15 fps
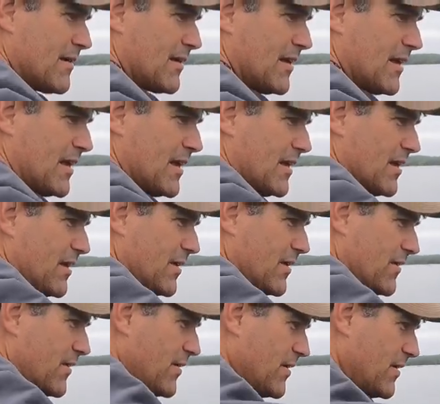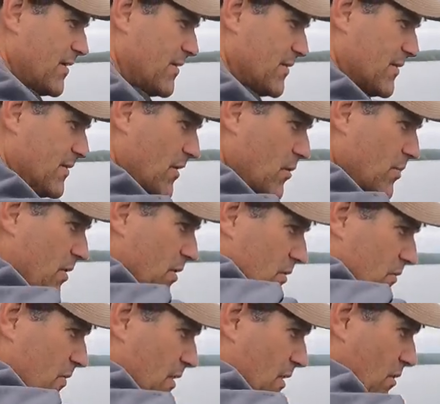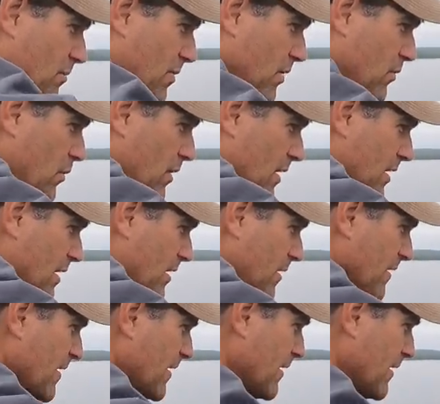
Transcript: Yeah. I was hoping there's another big one in there.